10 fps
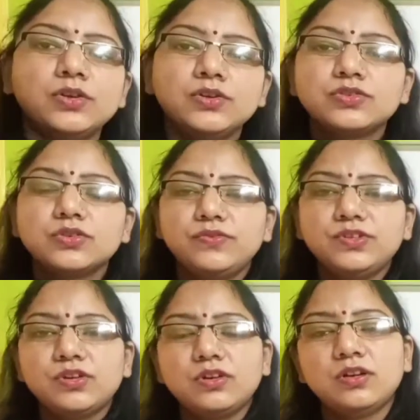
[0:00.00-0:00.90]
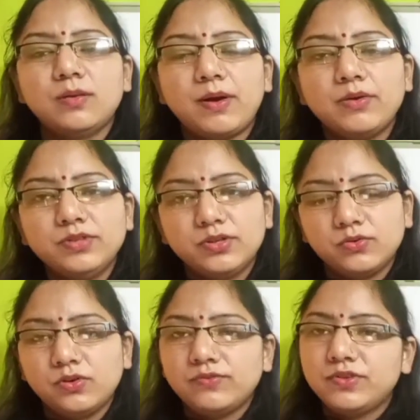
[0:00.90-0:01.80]
So if we talk about the
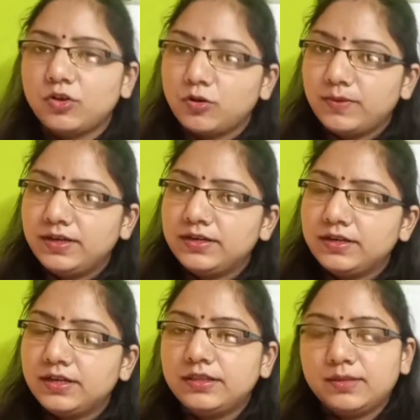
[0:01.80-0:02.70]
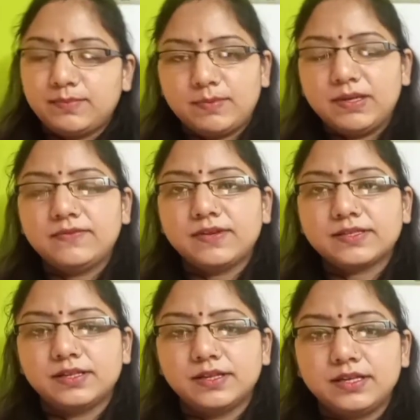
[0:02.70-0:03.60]
role of the government in the public
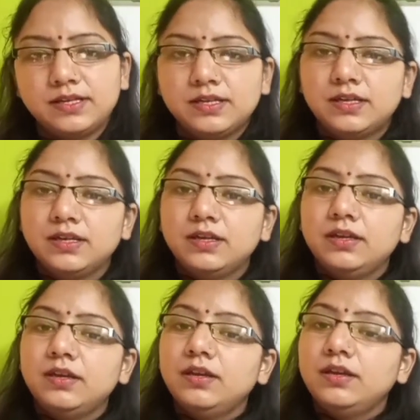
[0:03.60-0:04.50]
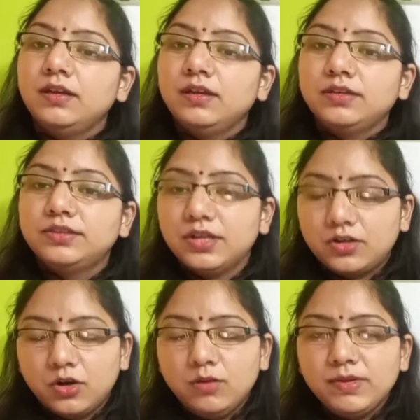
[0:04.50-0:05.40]
facility, the
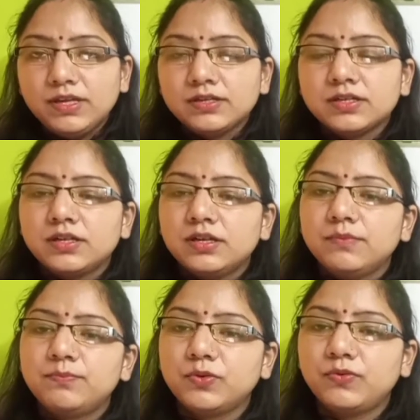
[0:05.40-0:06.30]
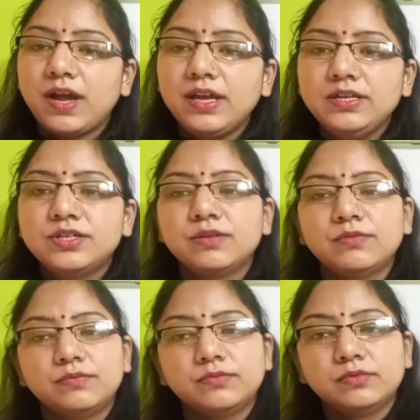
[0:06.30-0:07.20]
government provide
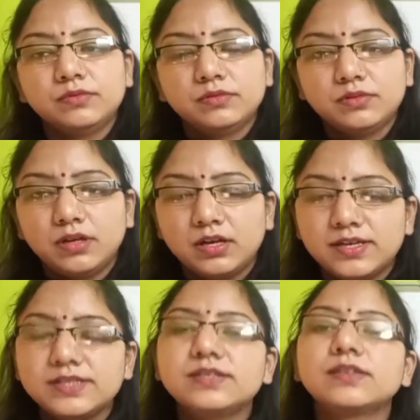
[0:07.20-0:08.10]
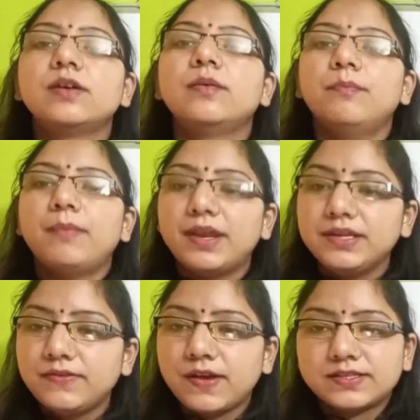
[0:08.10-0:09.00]
us many
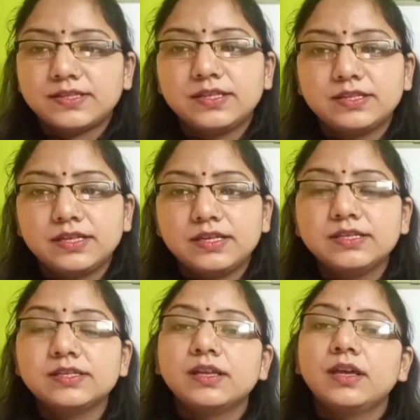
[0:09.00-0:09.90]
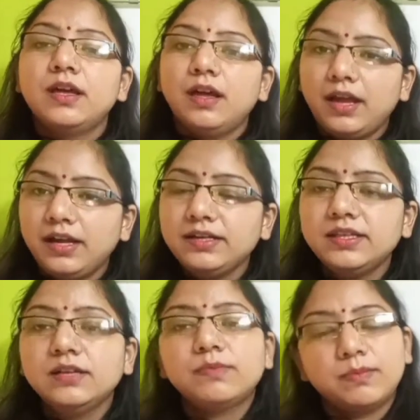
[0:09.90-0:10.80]
facilities, and
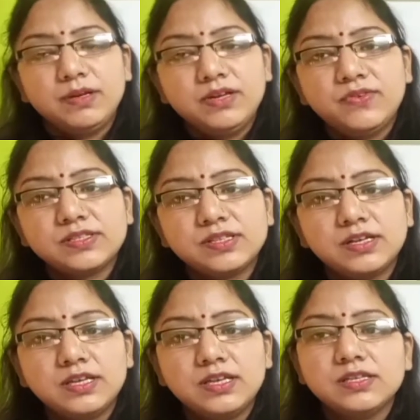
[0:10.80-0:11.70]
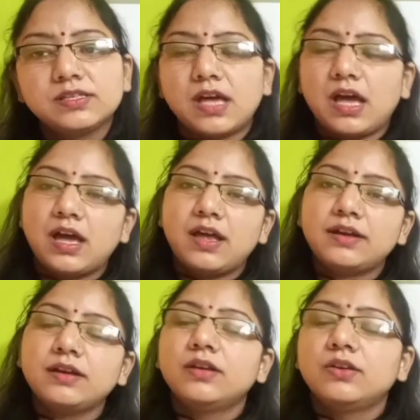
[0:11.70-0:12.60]
the public facilities are
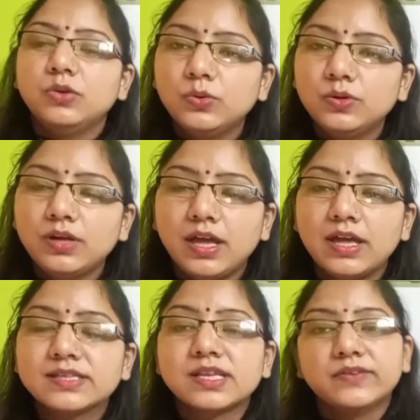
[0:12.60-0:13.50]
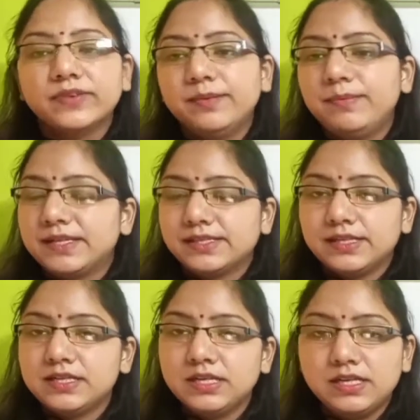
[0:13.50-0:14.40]
known as our
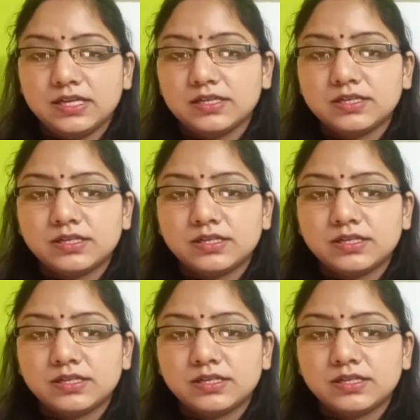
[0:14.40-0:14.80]
basic need.